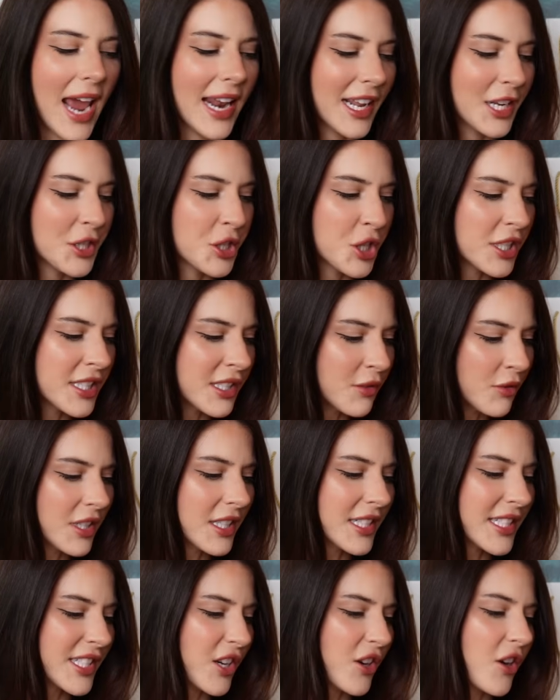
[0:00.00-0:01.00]
And I just
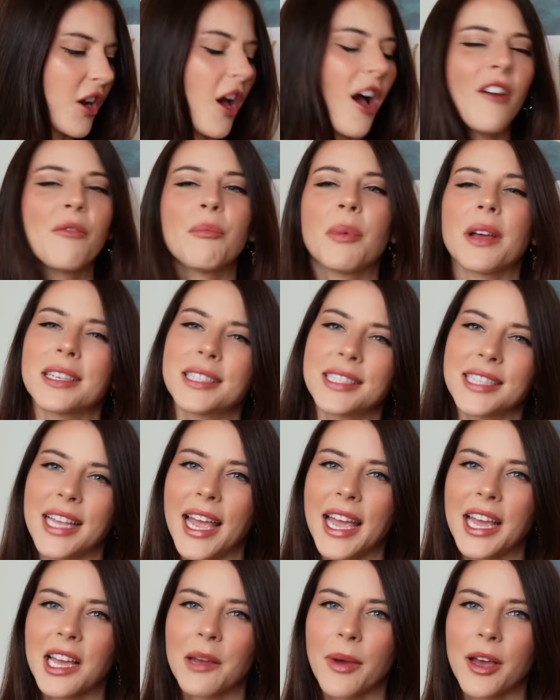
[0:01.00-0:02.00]
want to start off by
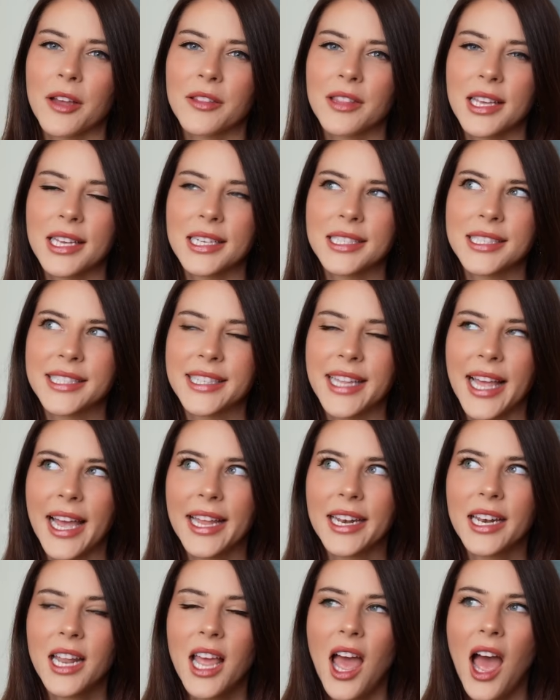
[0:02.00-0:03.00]
saying about this
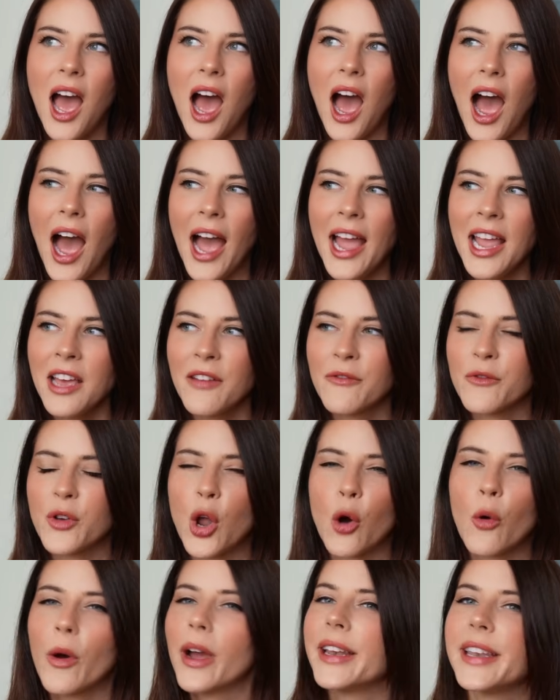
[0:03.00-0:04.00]
that I have
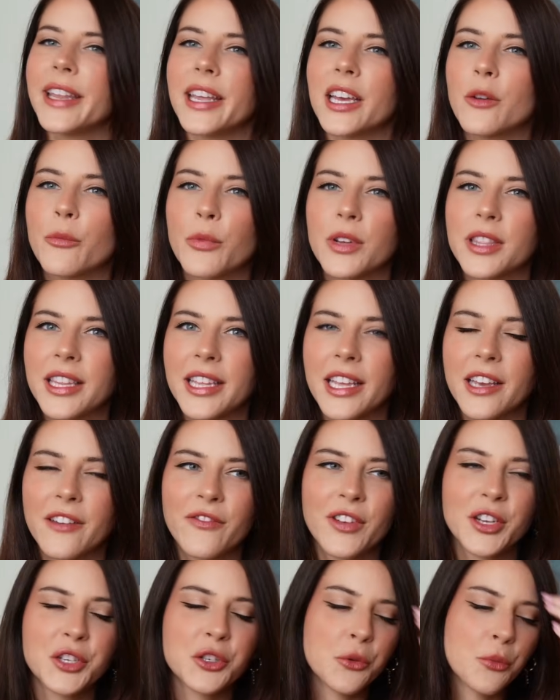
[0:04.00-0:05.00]
no idea what the
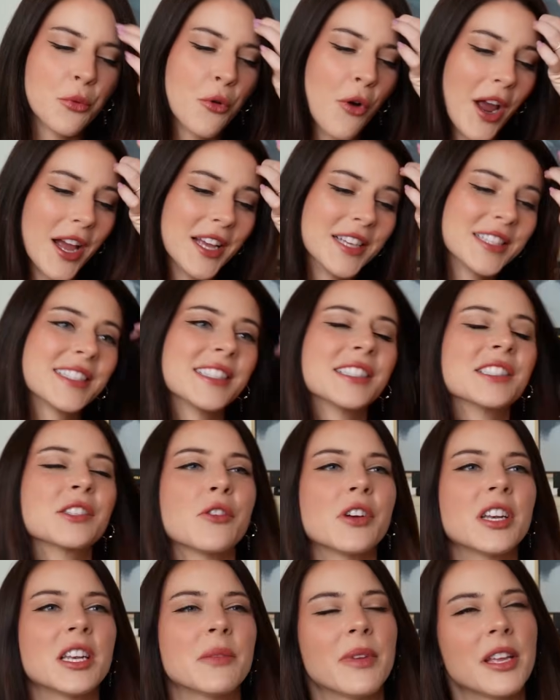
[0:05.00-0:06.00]
official price is
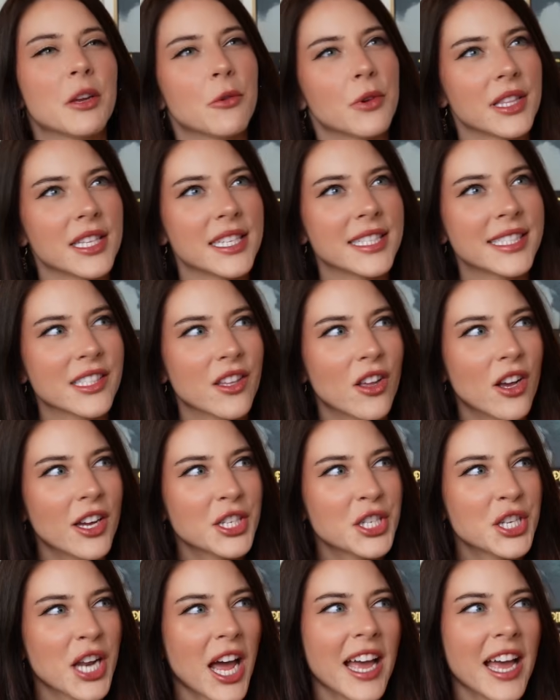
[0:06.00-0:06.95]
going to be when this launched.